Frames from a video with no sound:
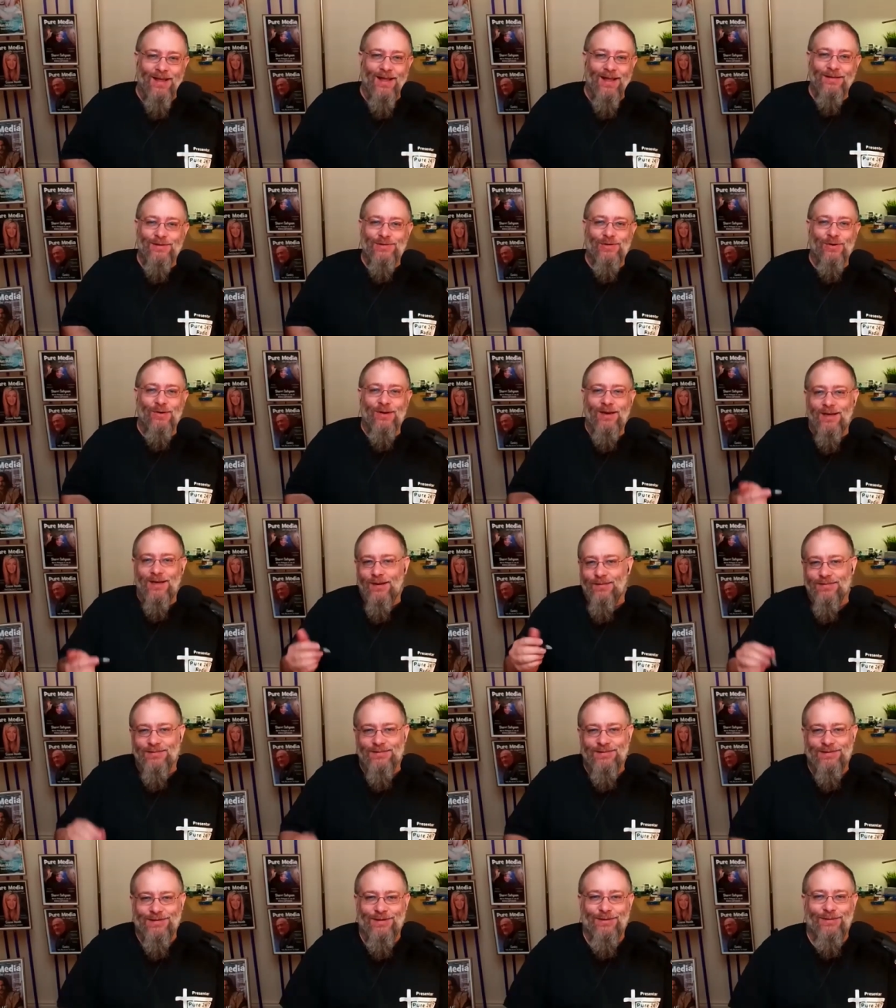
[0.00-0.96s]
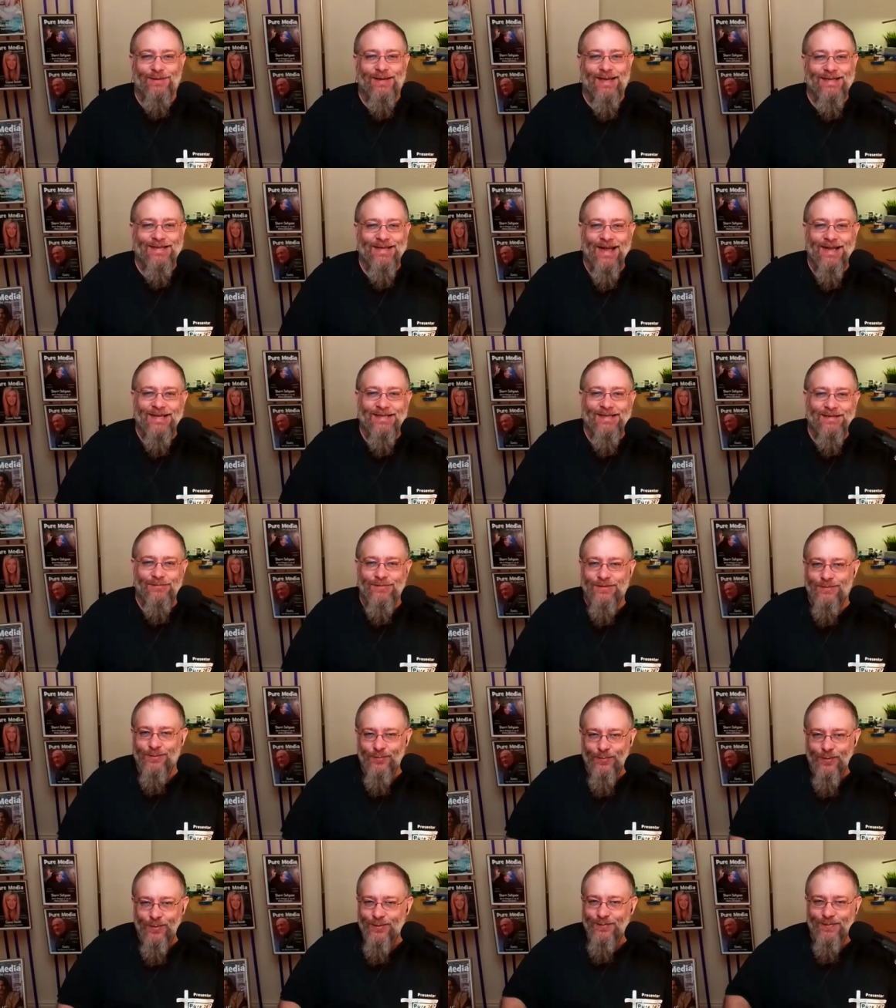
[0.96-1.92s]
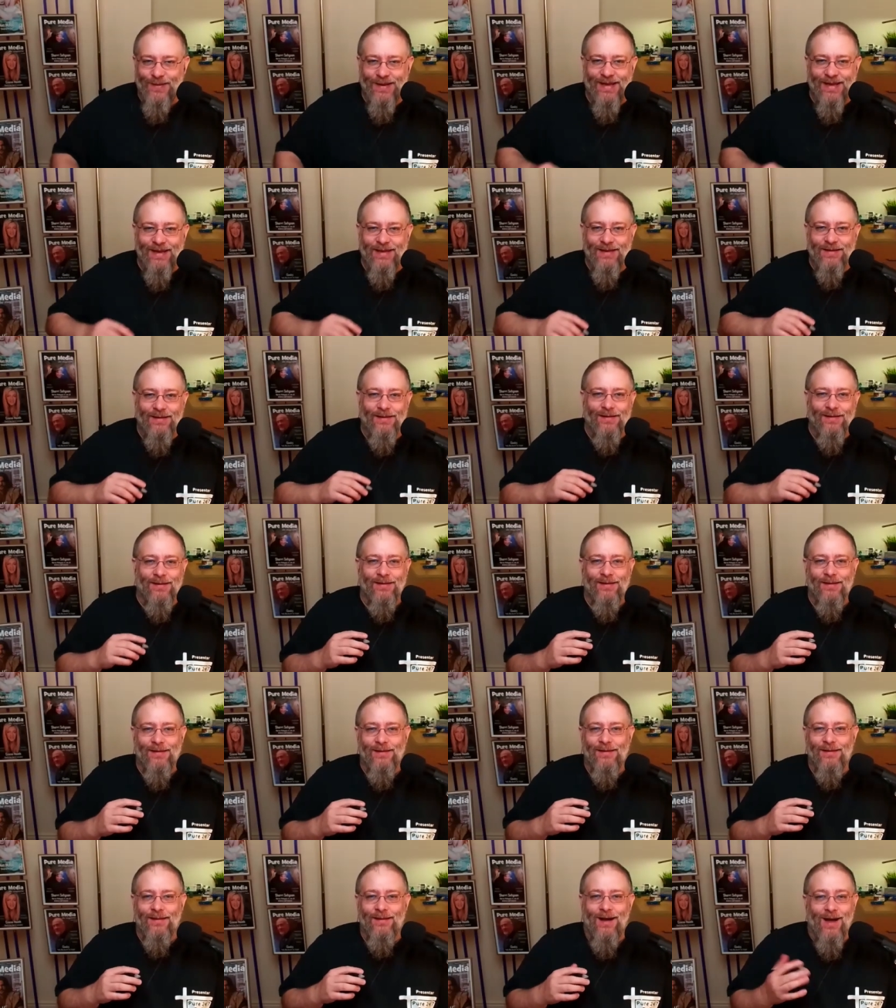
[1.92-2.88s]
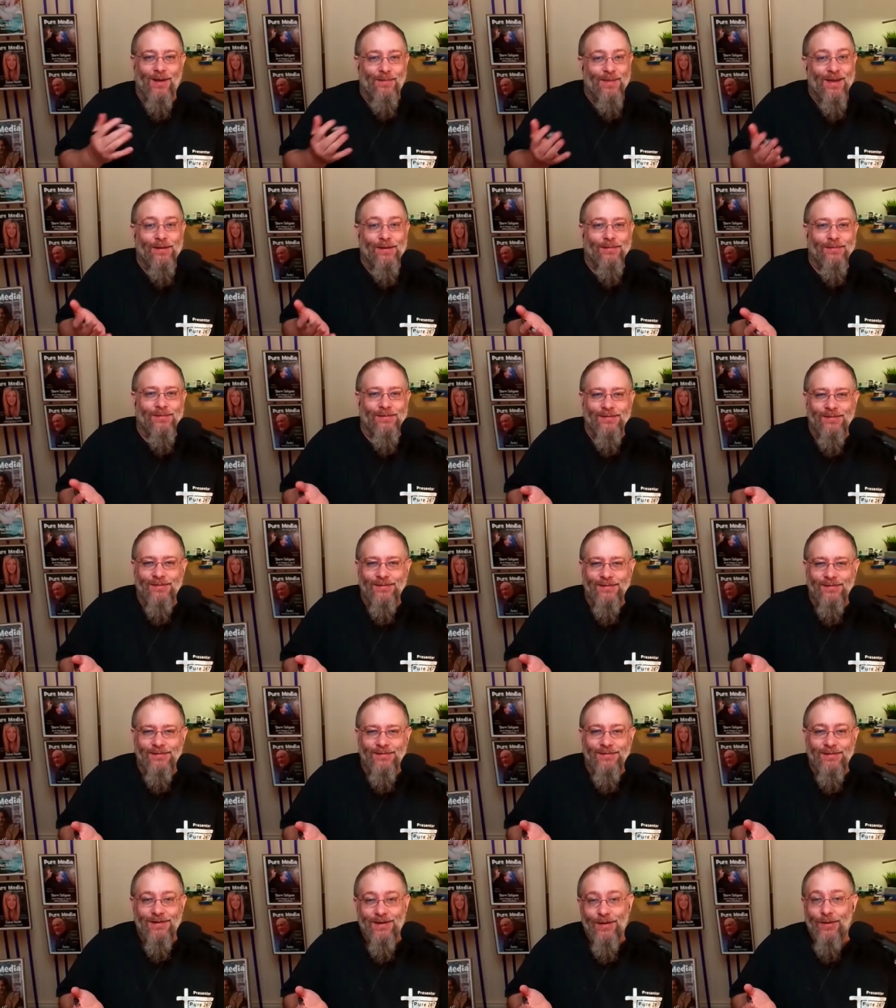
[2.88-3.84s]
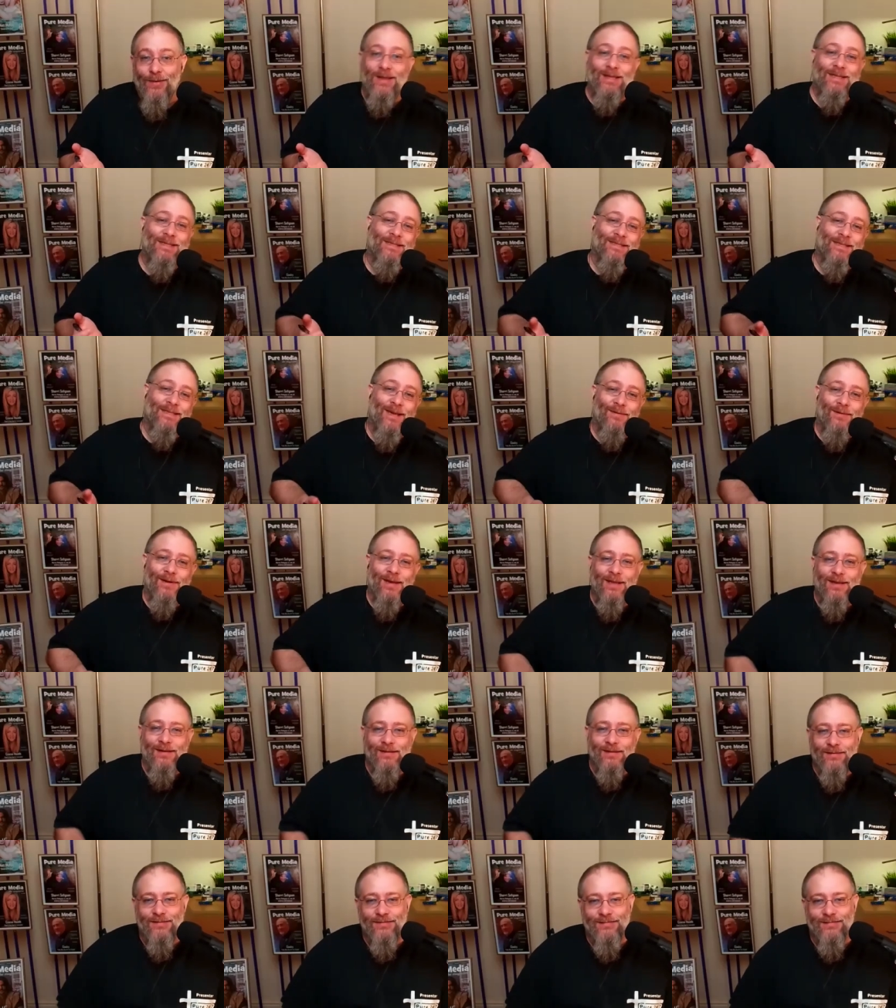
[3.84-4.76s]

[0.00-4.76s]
And chucking up 2 days later, we would be, I'm ill. Not necessarily.